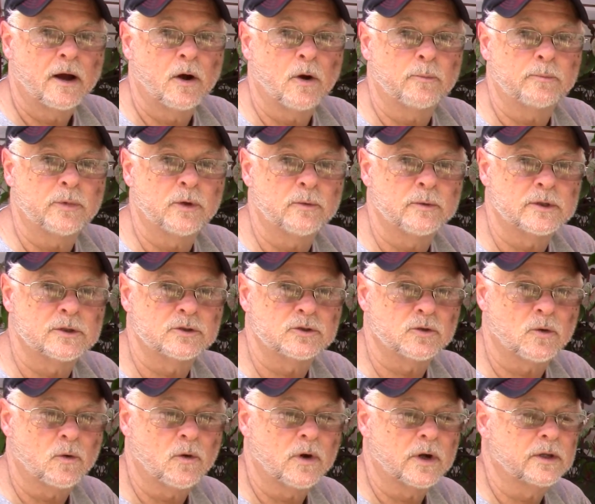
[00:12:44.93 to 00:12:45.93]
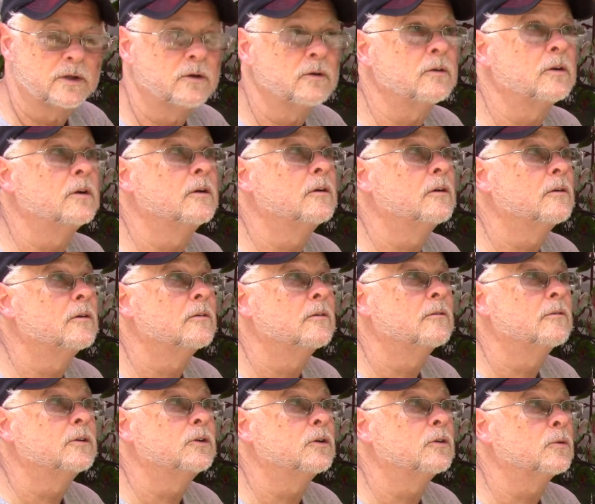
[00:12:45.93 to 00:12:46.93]
Hope you enjoy your
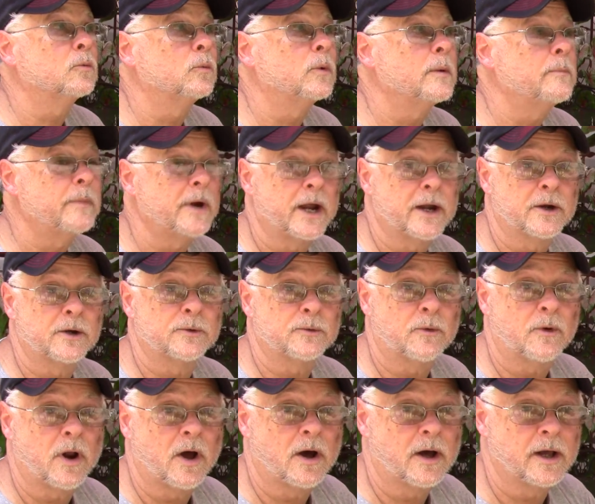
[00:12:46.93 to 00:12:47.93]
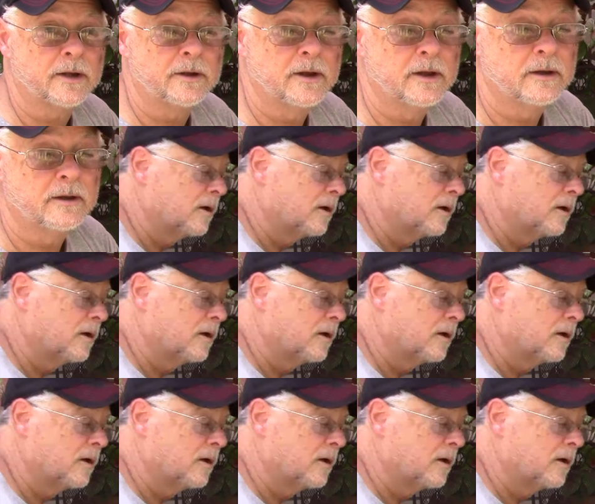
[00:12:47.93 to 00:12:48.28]
repaired rod.